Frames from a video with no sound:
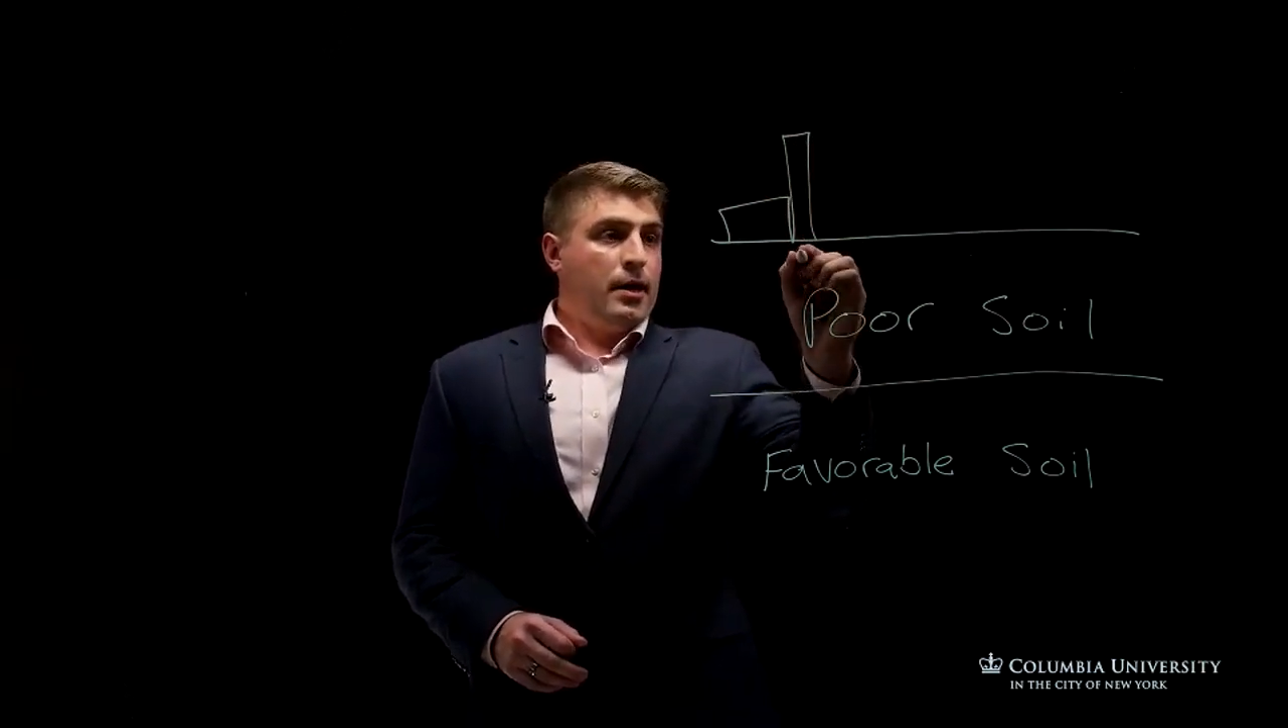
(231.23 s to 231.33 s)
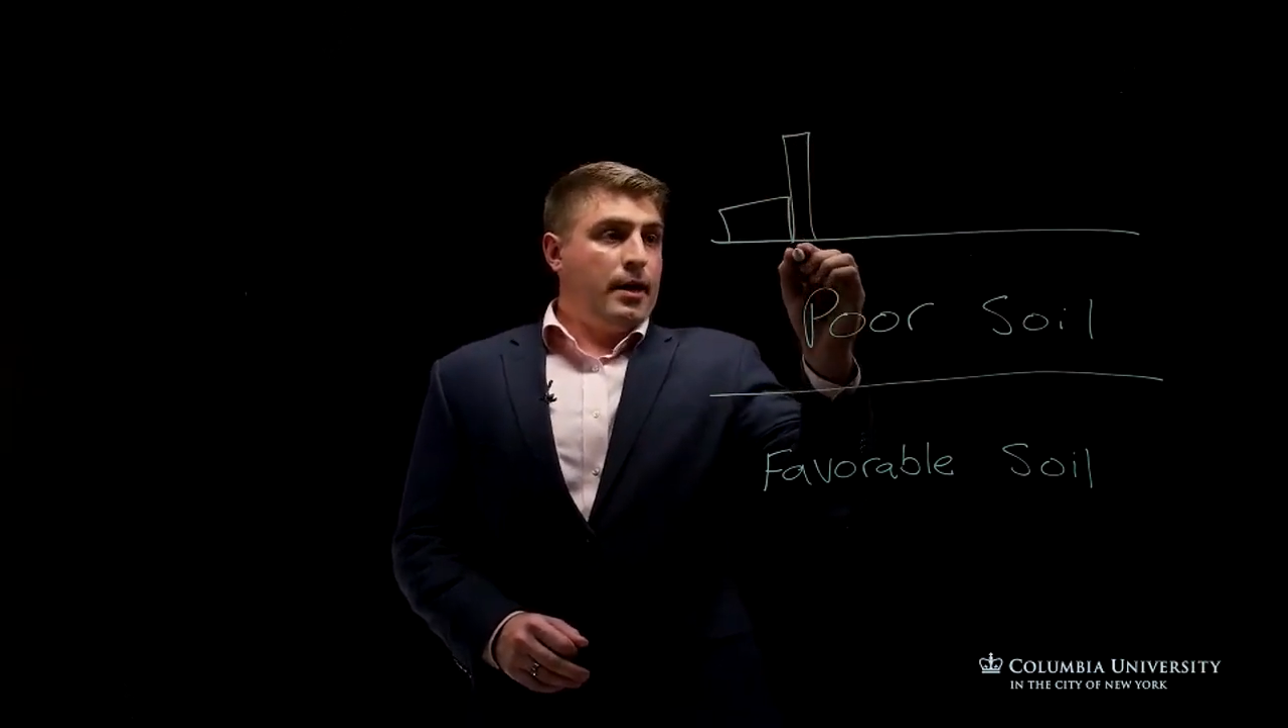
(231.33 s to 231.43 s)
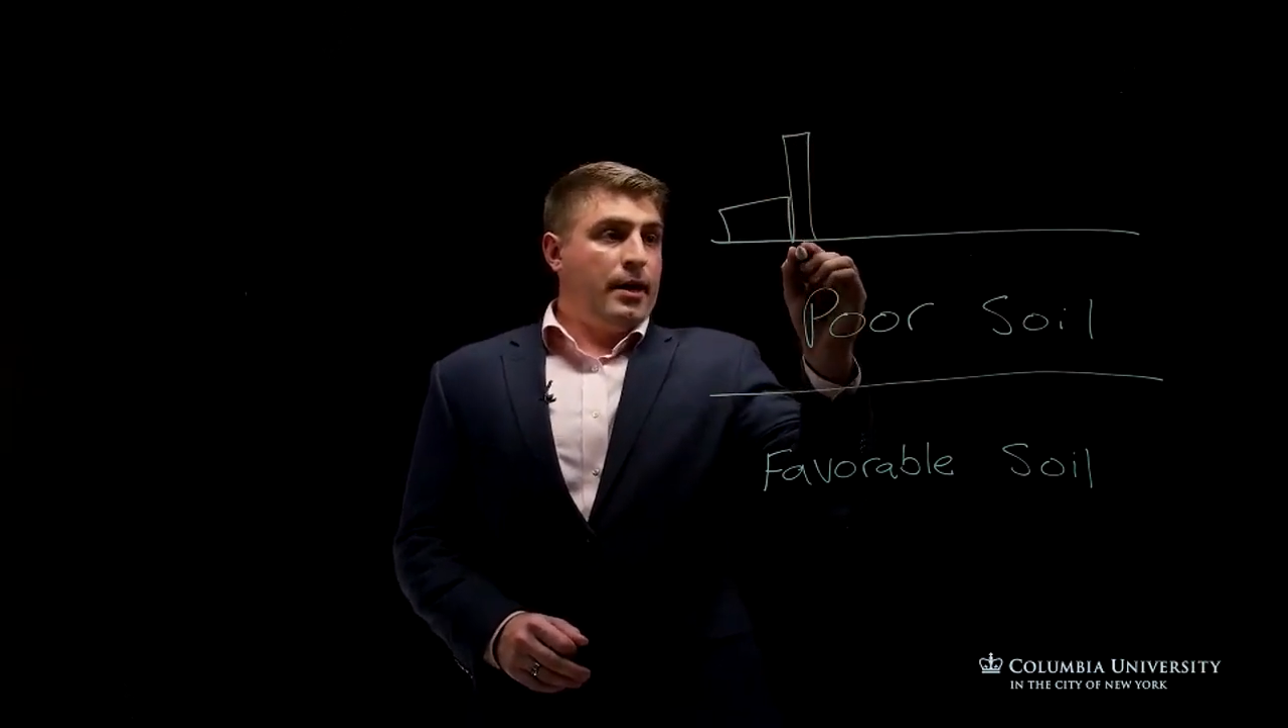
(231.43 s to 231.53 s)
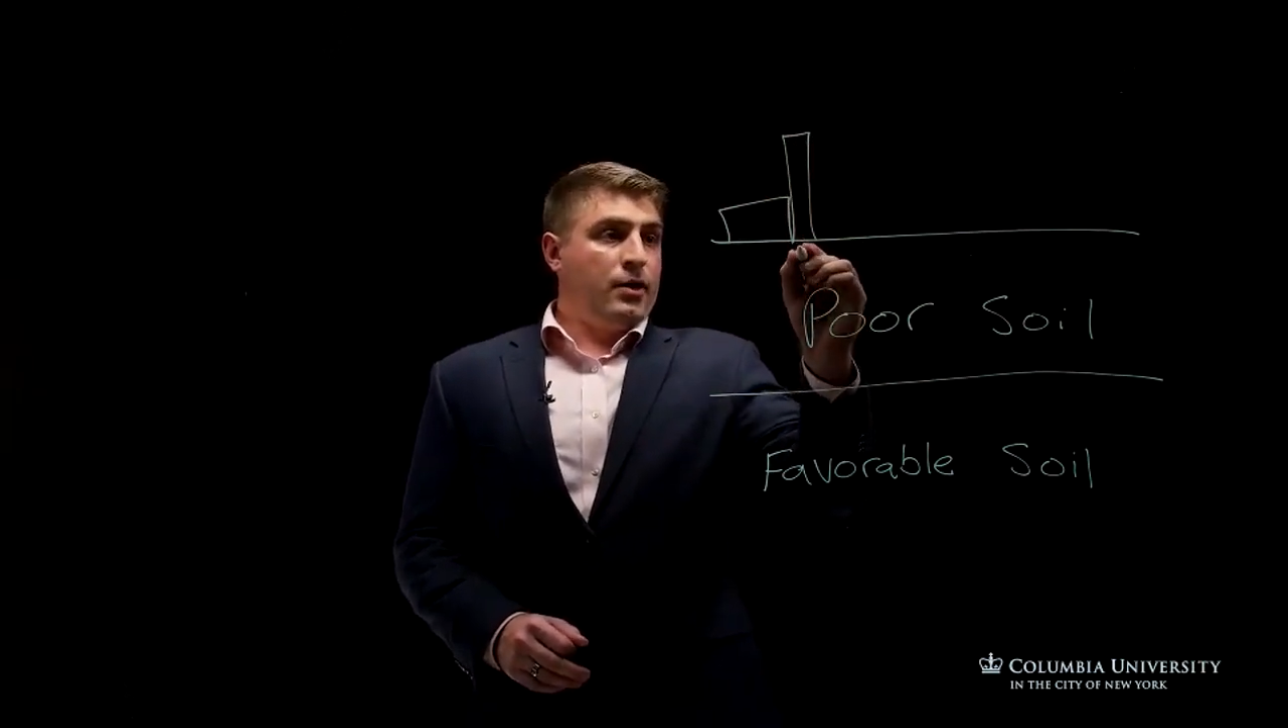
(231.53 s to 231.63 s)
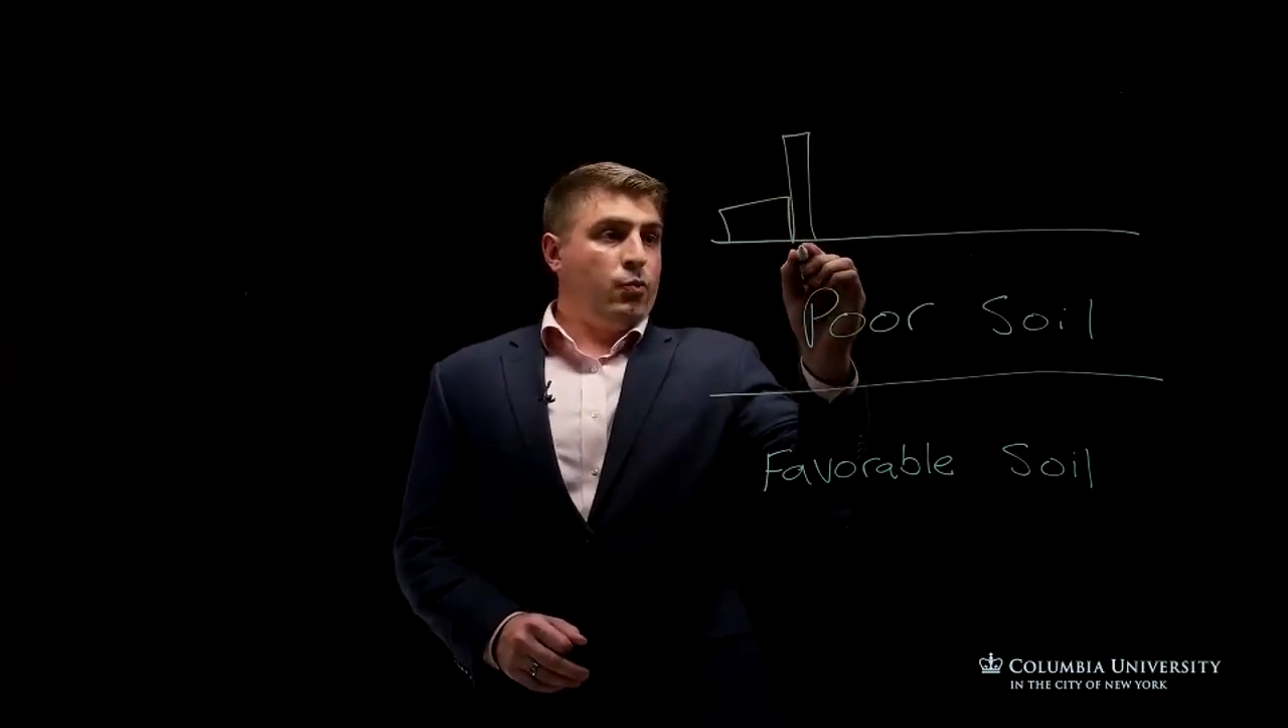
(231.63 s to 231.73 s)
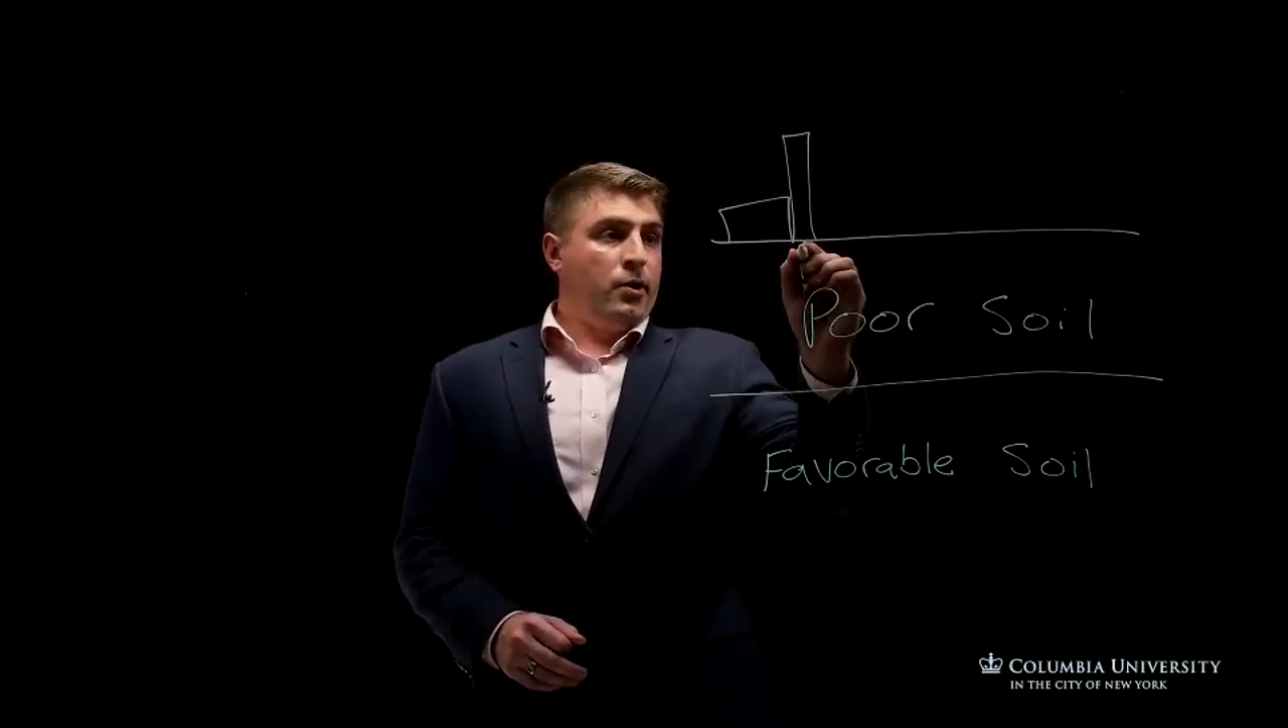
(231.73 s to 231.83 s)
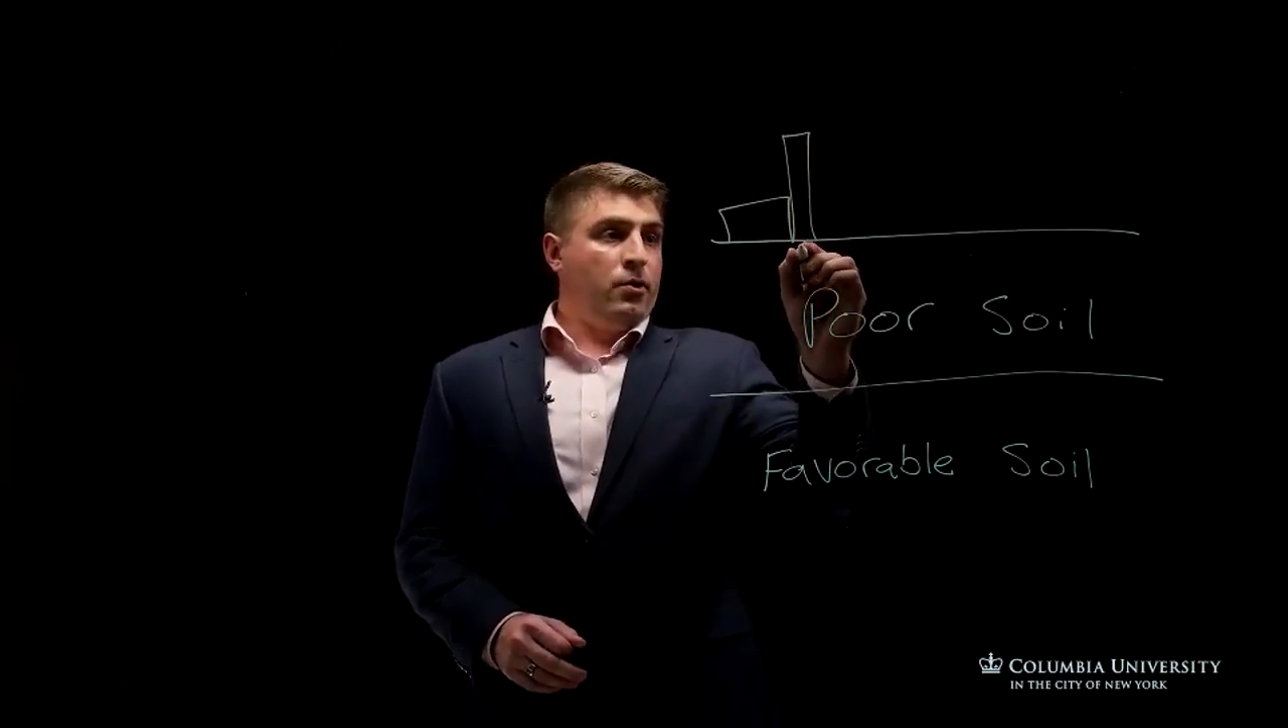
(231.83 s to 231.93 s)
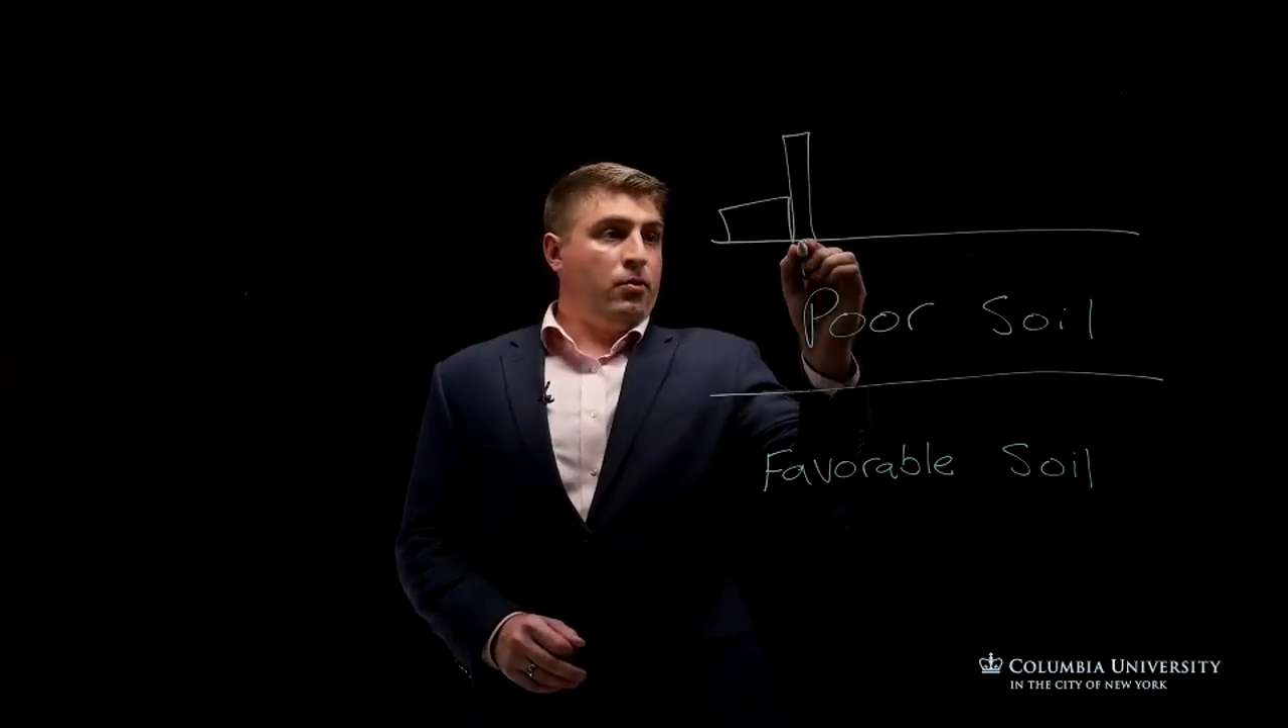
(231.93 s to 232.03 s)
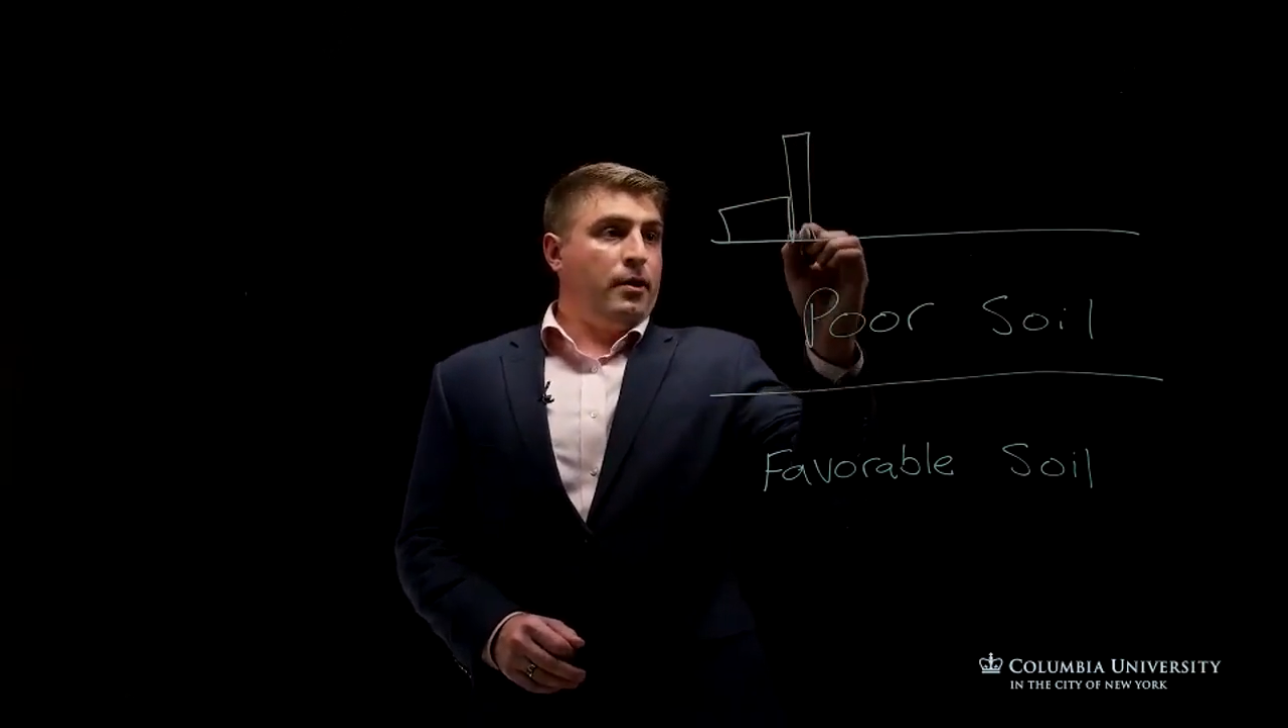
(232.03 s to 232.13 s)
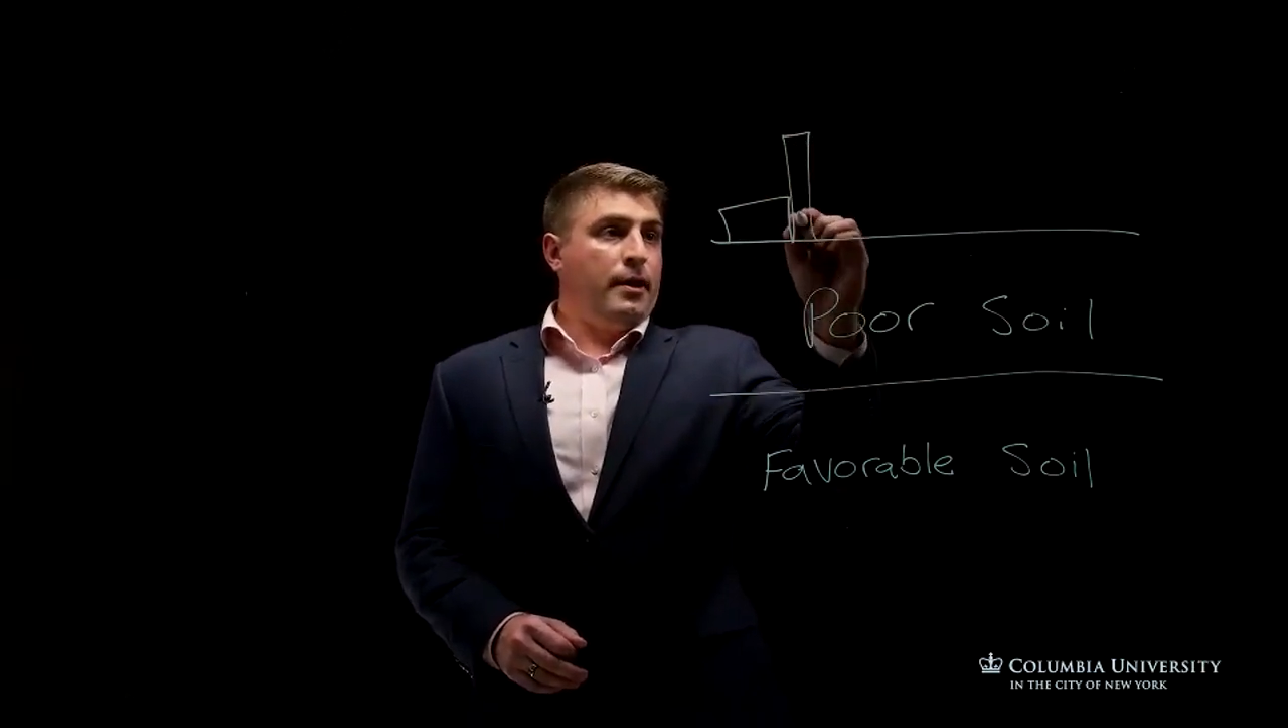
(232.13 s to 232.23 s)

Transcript: and will